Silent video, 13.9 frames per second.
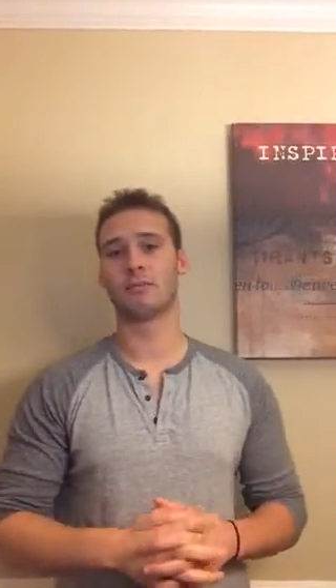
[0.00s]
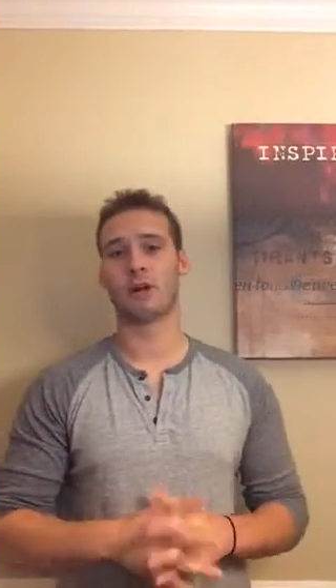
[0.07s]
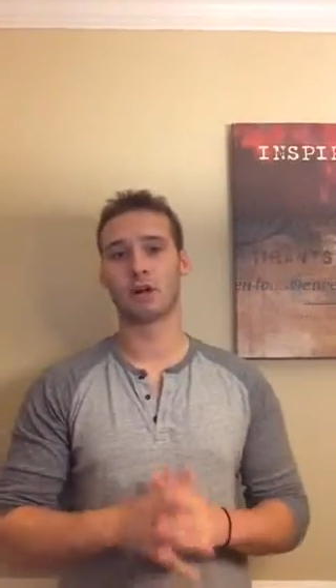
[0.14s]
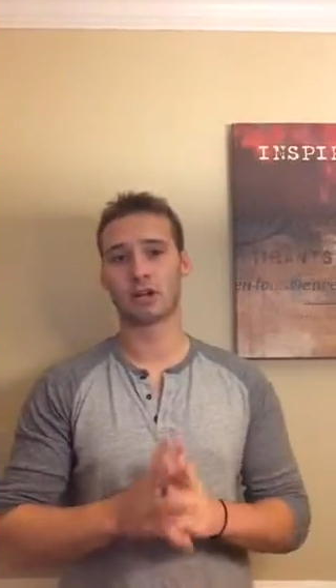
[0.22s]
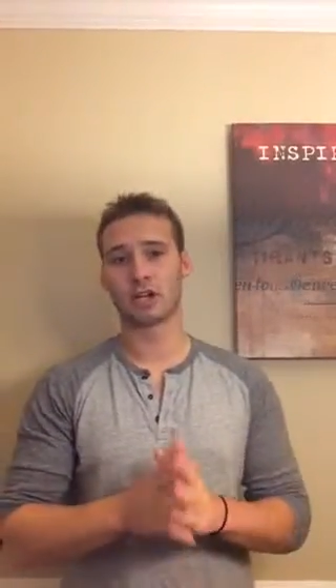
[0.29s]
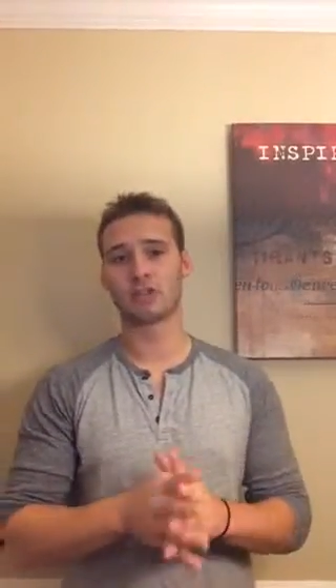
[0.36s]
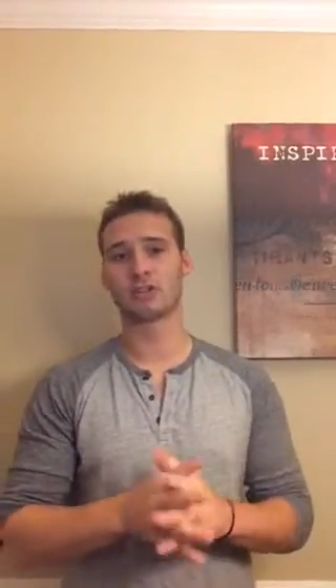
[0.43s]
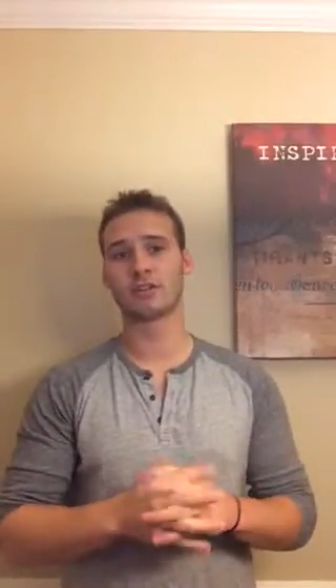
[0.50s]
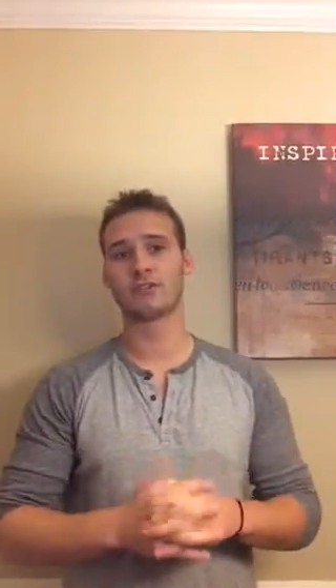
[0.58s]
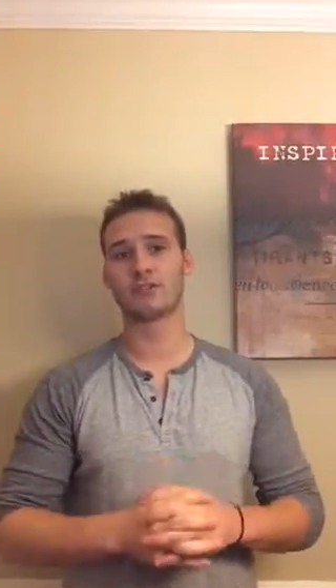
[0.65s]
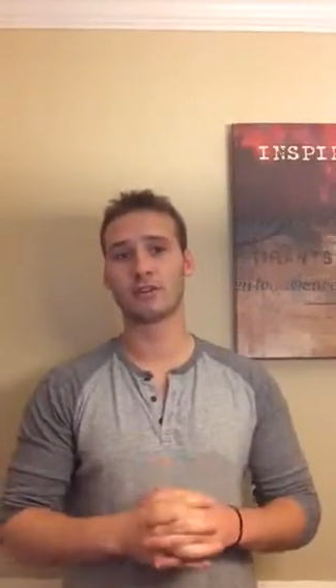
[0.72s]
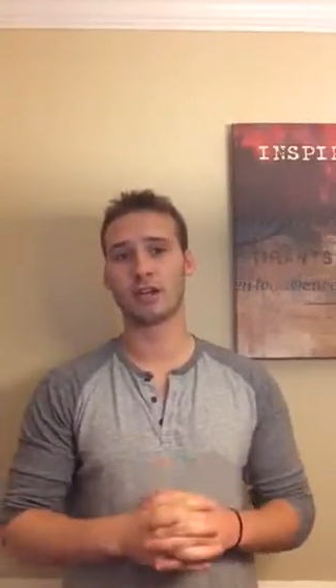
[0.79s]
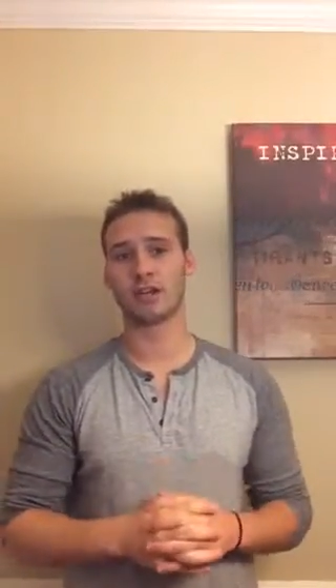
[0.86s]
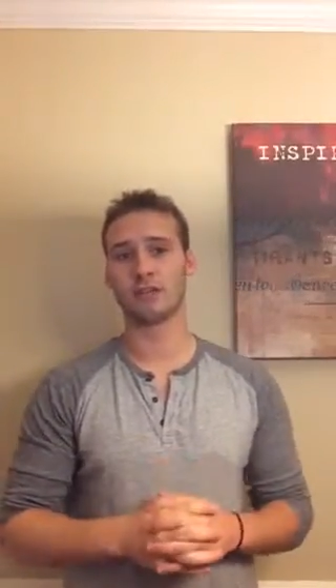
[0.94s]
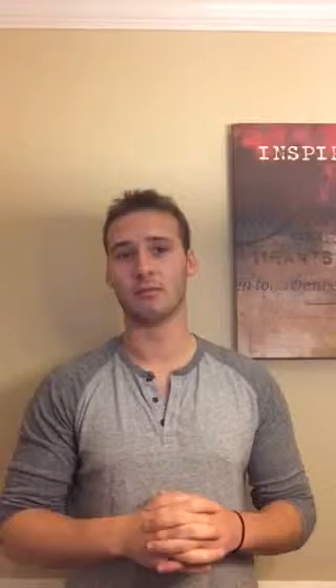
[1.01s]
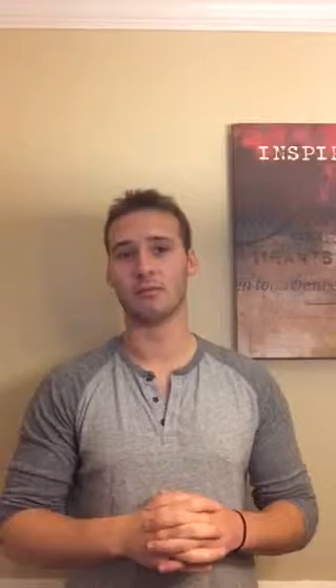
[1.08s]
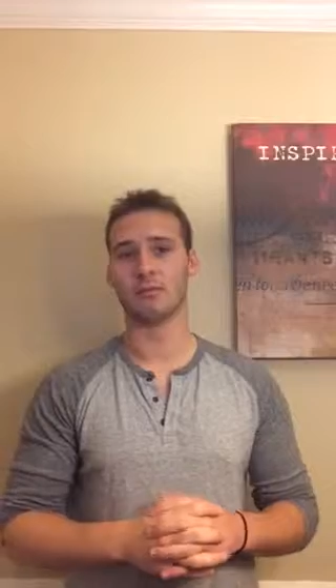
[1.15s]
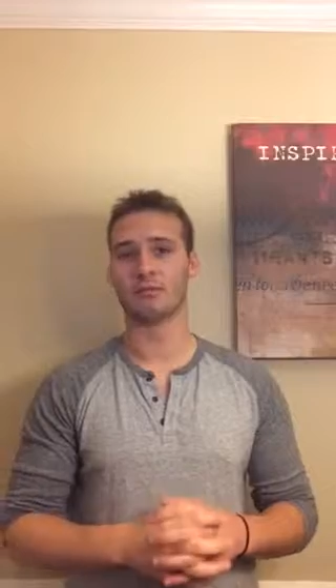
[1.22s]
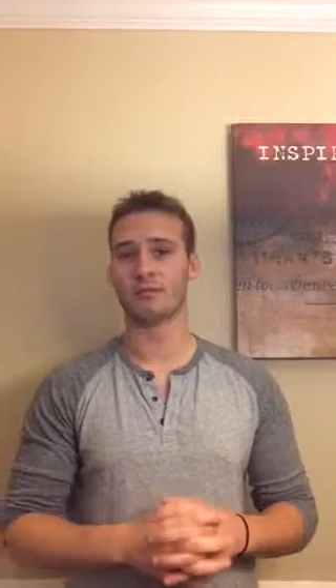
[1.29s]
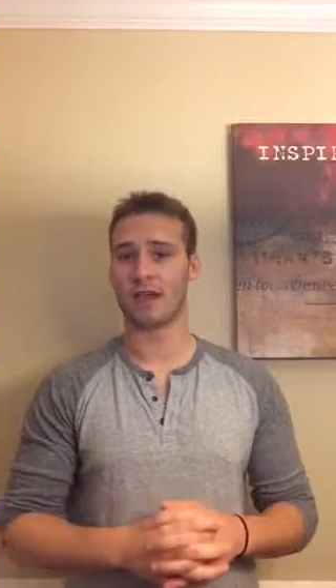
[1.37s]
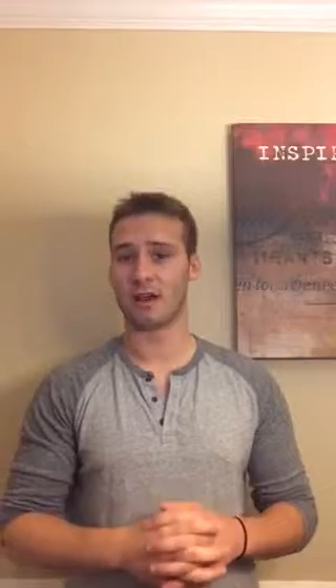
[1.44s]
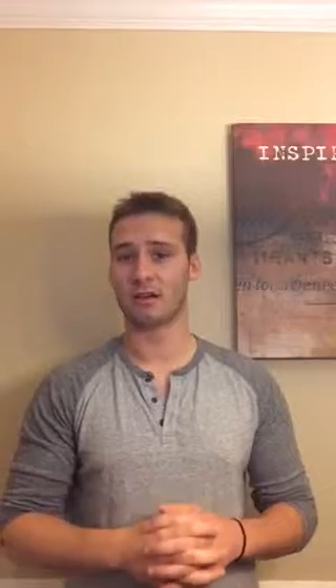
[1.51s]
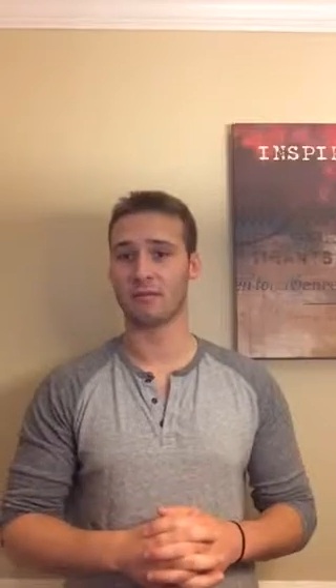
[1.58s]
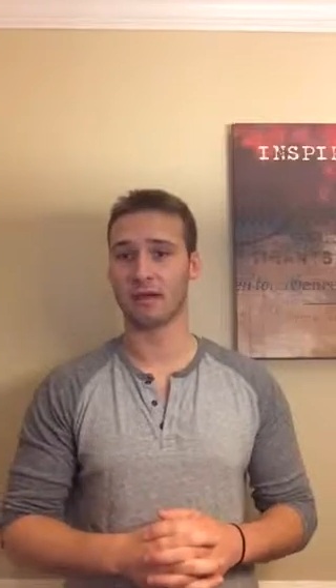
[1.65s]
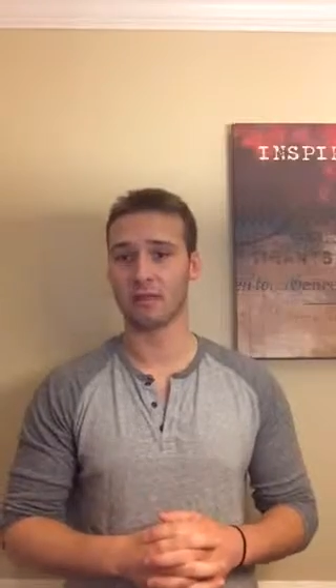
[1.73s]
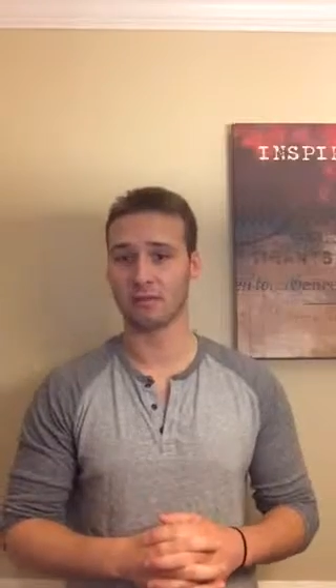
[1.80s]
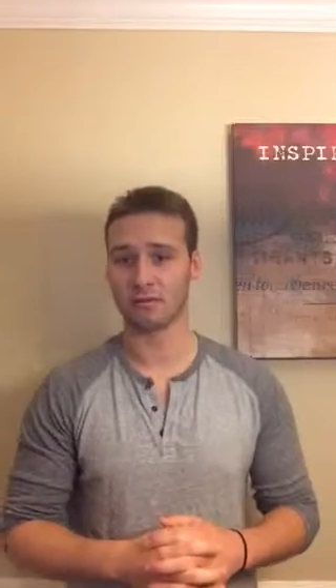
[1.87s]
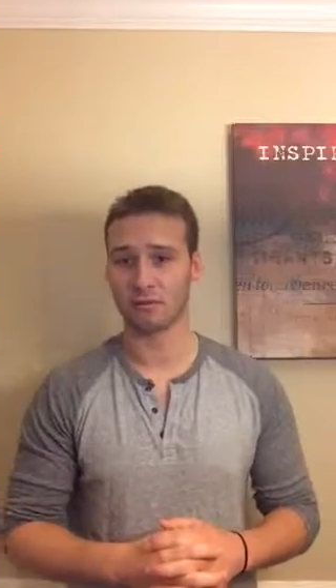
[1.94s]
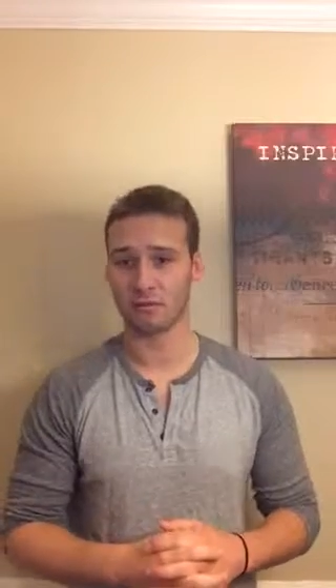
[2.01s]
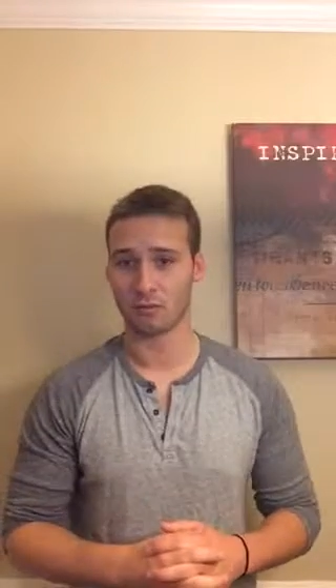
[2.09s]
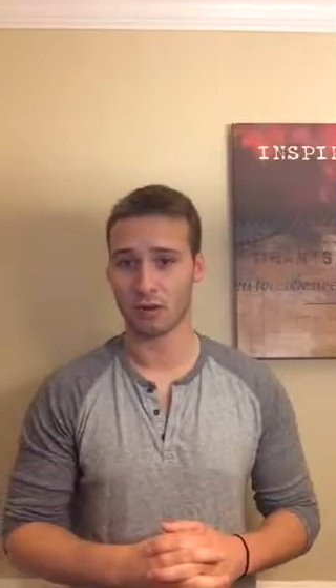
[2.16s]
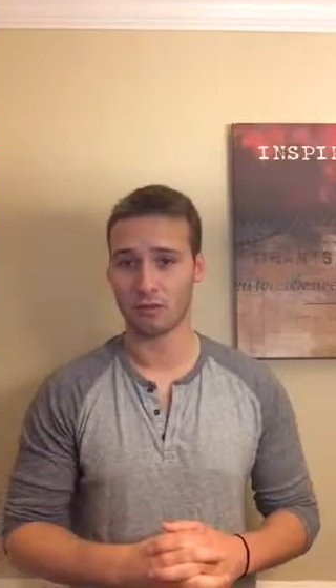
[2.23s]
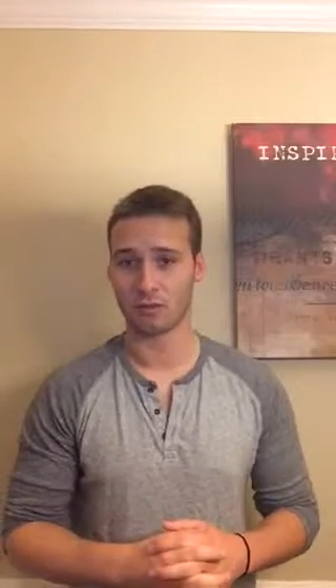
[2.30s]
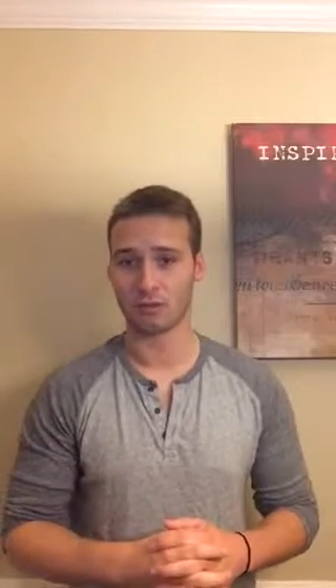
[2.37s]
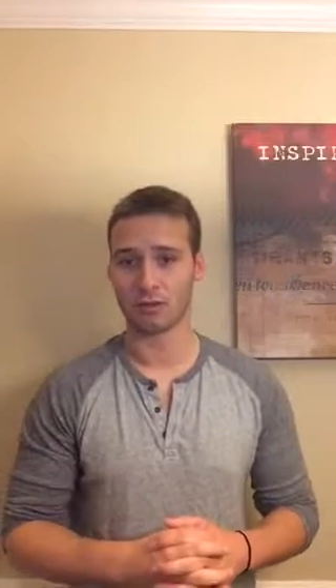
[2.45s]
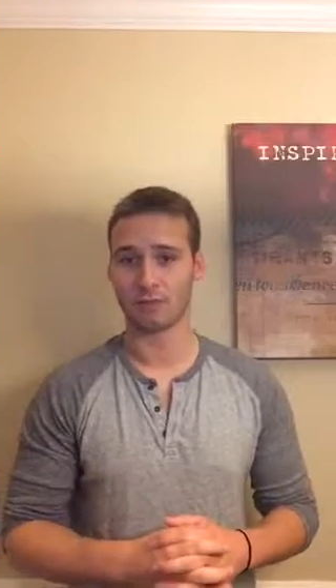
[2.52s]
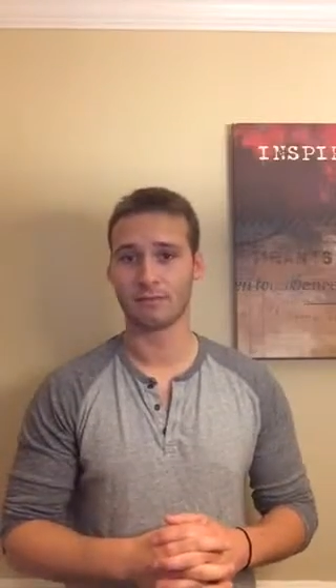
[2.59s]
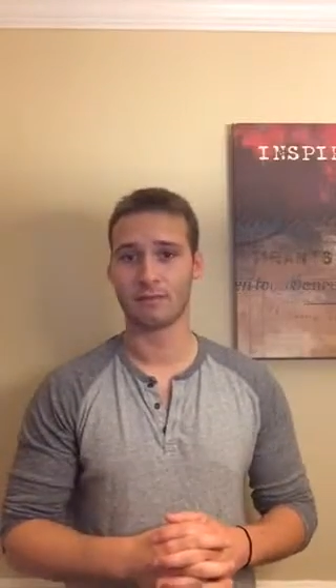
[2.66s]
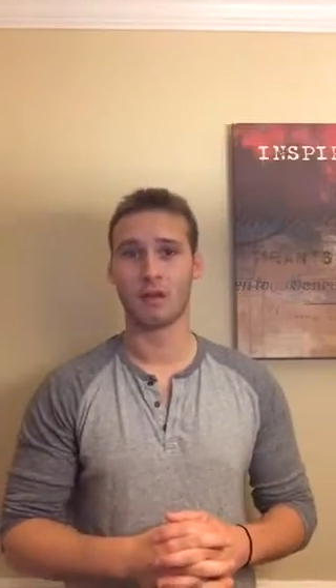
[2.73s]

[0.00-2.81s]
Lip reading: Our country's freedom was founded by the use of weaponry.